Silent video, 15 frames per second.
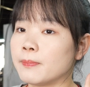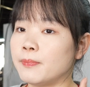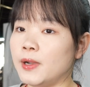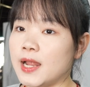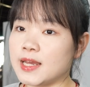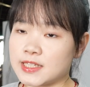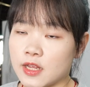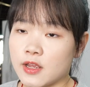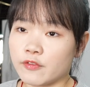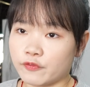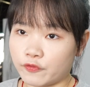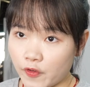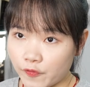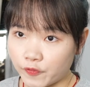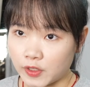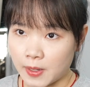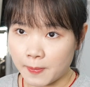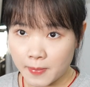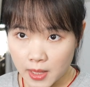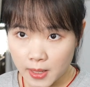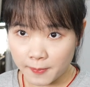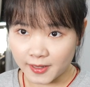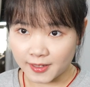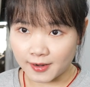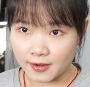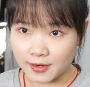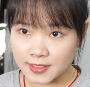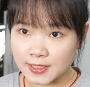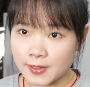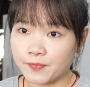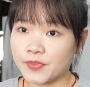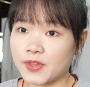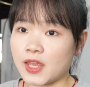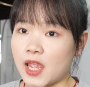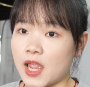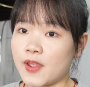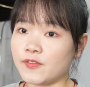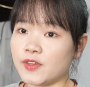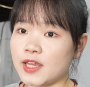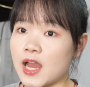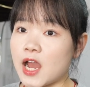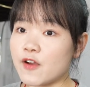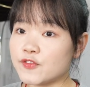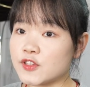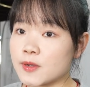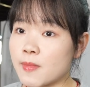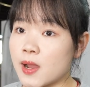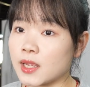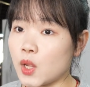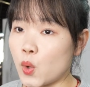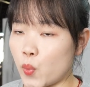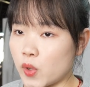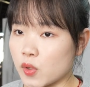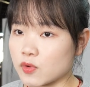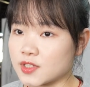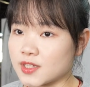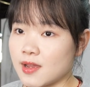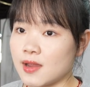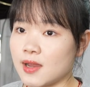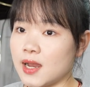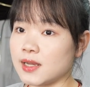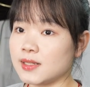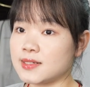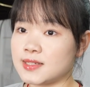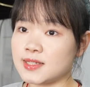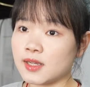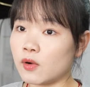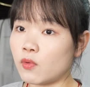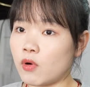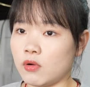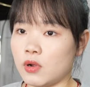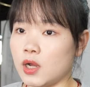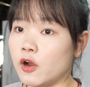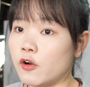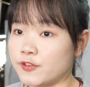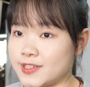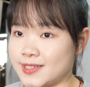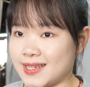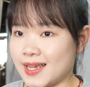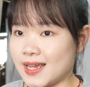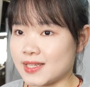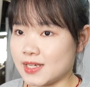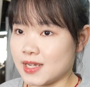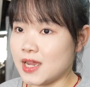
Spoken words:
plus 50 mm, and the aftermarket wheels are zero offset.